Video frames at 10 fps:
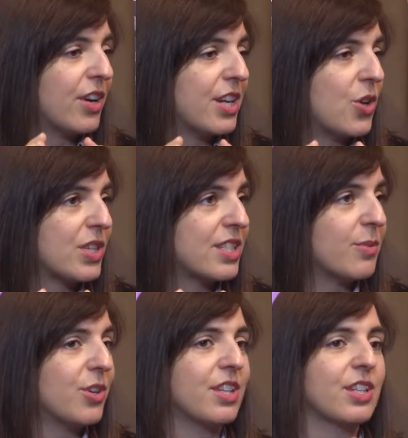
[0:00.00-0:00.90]
on a new
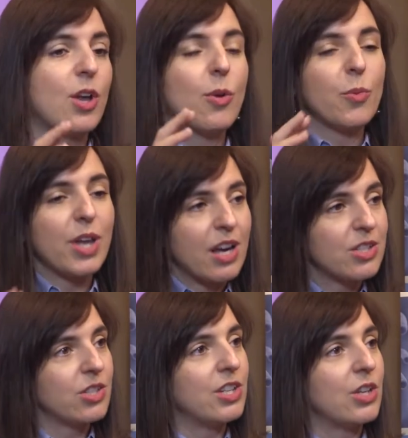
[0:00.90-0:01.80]
antibiotic. We
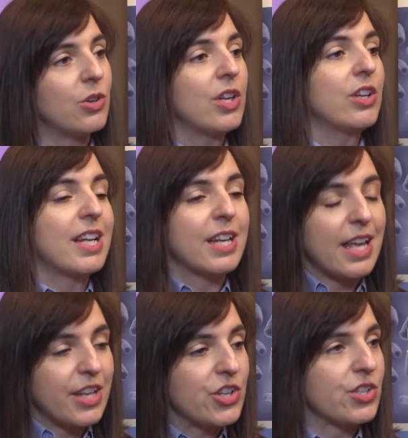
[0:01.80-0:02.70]
also need
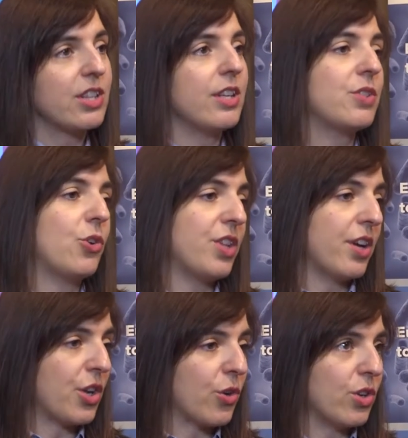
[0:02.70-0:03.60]
initiatives on the
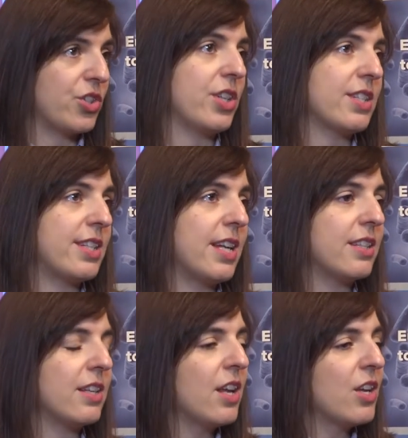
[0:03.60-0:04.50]
agricultural
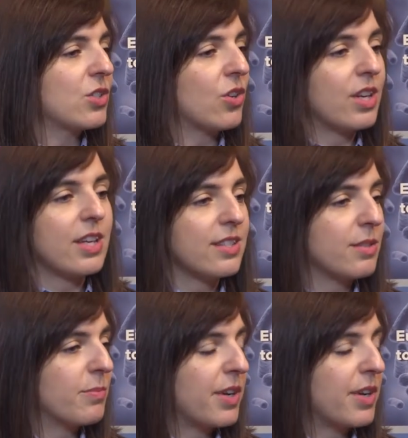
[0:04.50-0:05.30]
setting. So it's